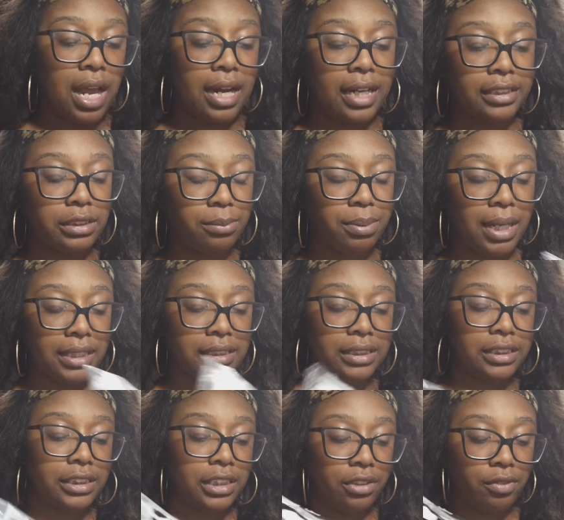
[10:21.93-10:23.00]
I got some
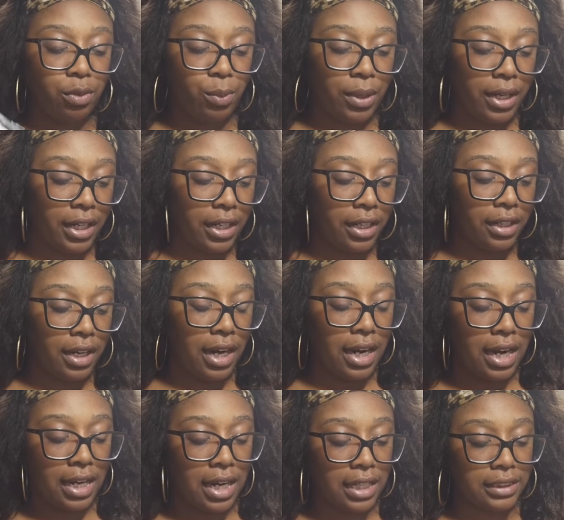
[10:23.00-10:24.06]
plastic silverware
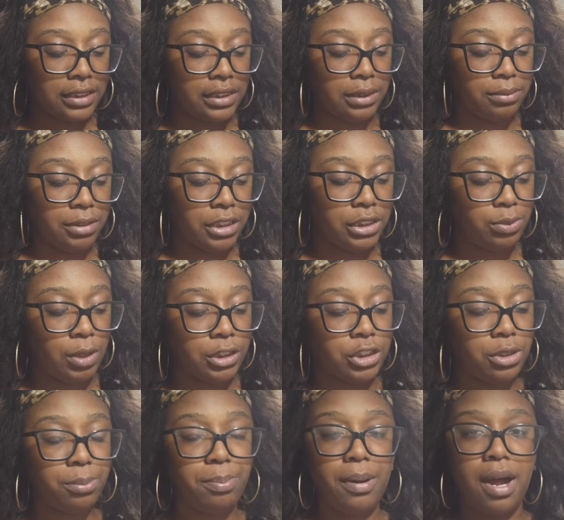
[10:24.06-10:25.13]
and I got some
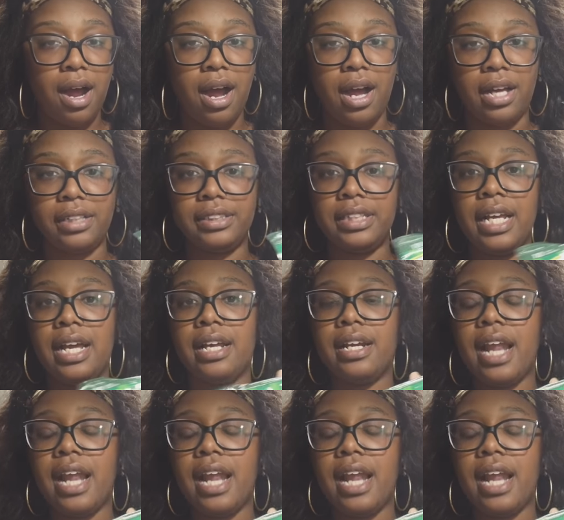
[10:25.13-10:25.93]
dishwasher pods.